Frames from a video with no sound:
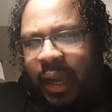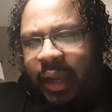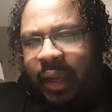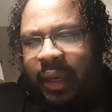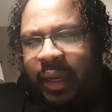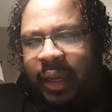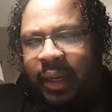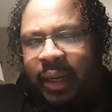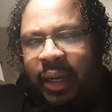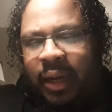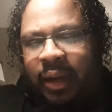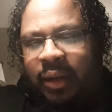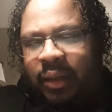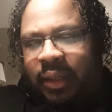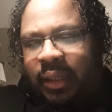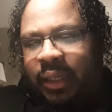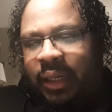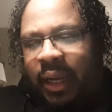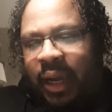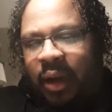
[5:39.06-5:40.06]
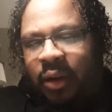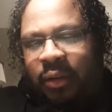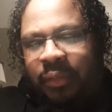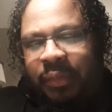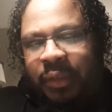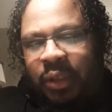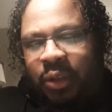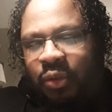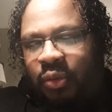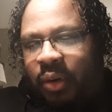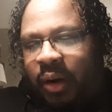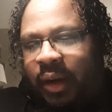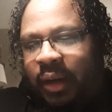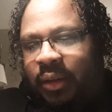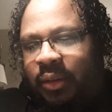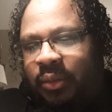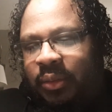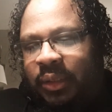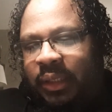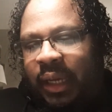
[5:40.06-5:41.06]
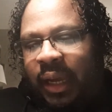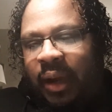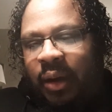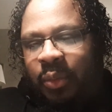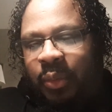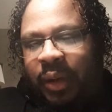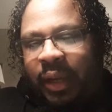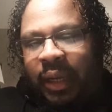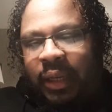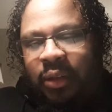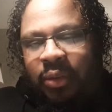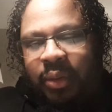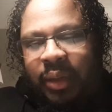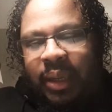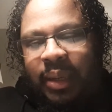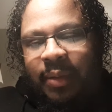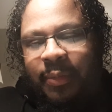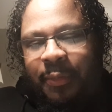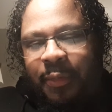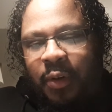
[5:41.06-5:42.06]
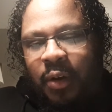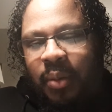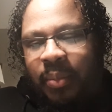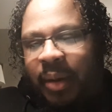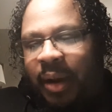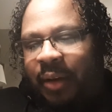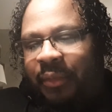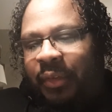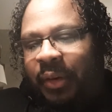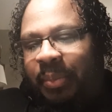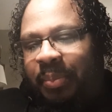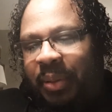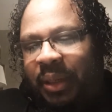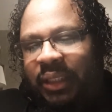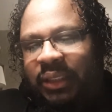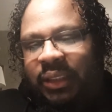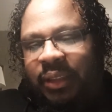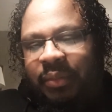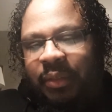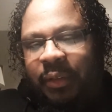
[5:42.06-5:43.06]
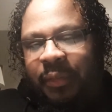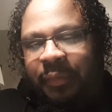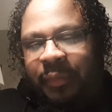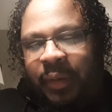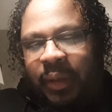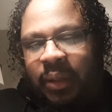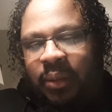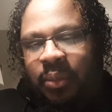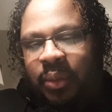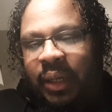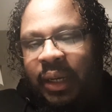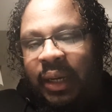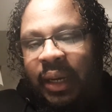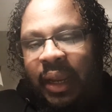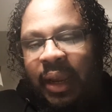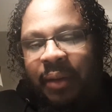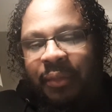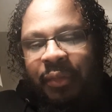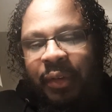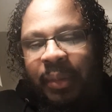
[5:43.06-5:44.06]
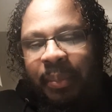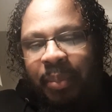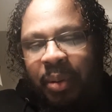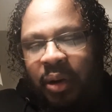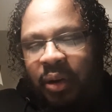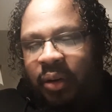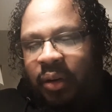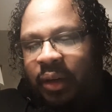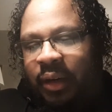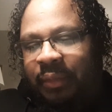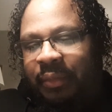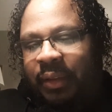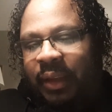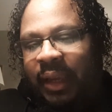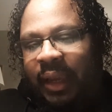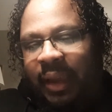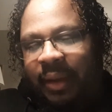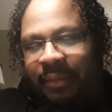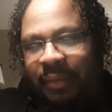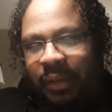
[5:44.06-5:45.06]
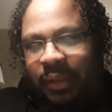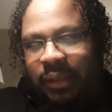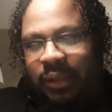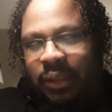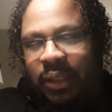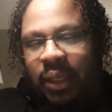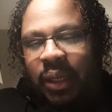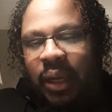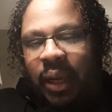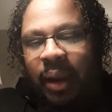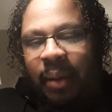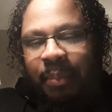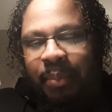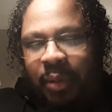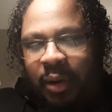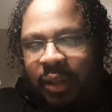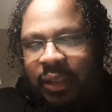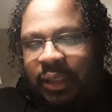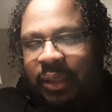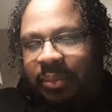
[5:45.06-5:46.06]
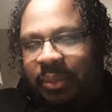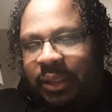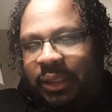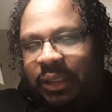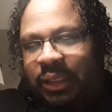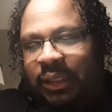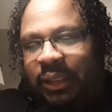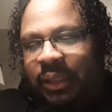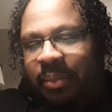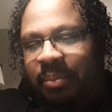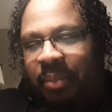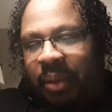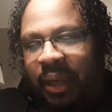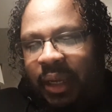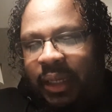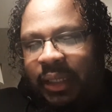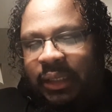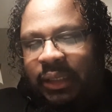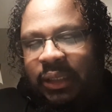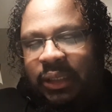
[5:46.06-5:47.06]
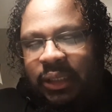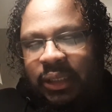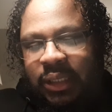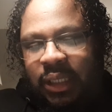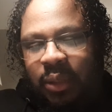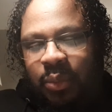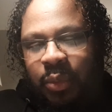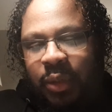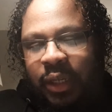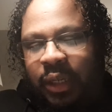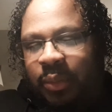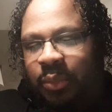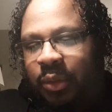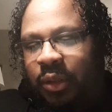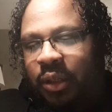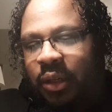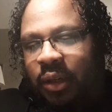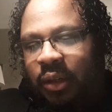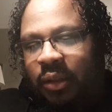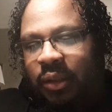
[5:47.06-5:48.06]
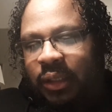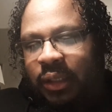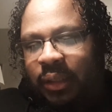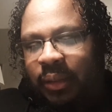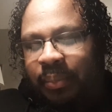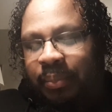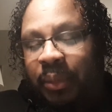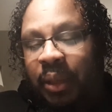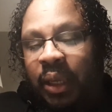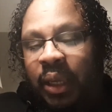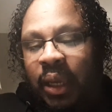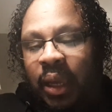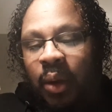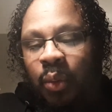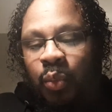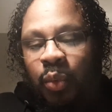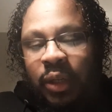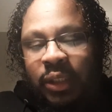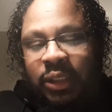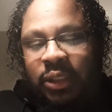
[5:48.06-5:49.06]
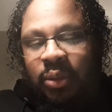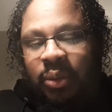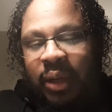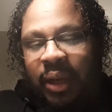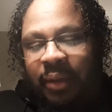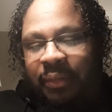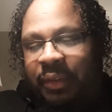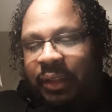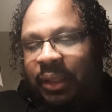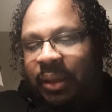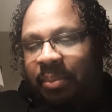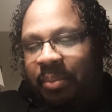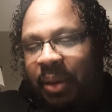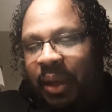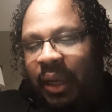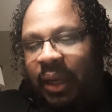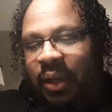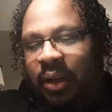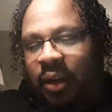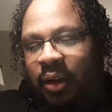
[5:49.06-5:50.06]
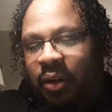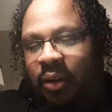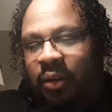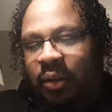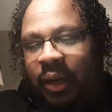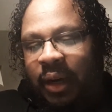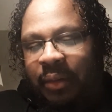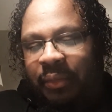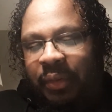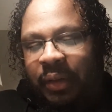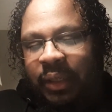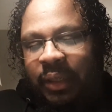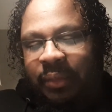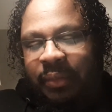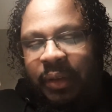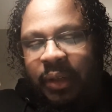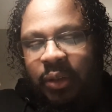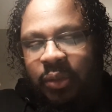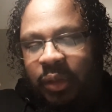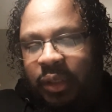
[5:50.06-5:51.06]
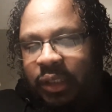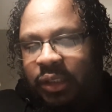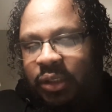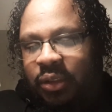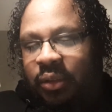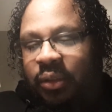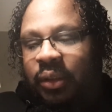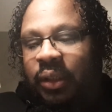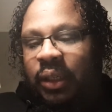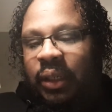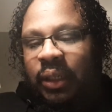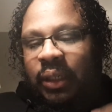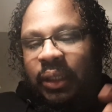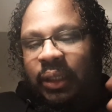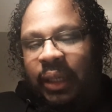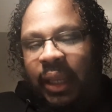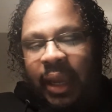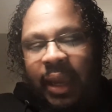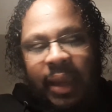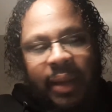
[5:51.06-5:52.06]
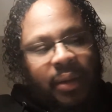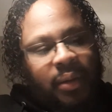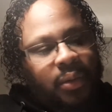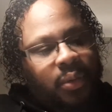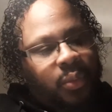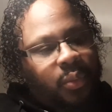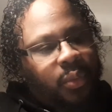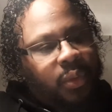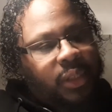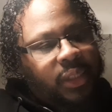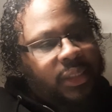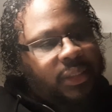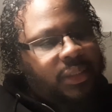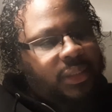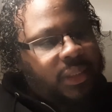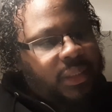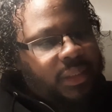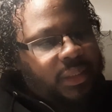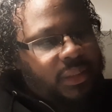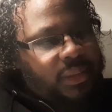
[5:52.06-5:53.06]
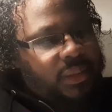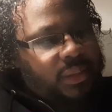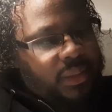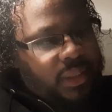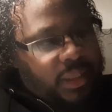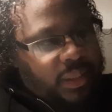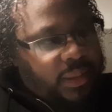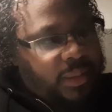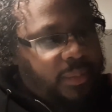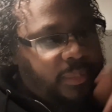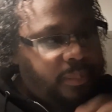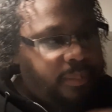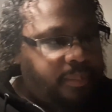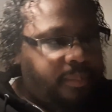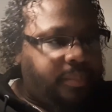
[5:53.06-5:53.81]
And out of the ground Yahweh Elohim formed every beast of the field and every bird of the heavens, and brought them unto the man to see what he would call them. And whatsoever the man called every living creature, that was his name.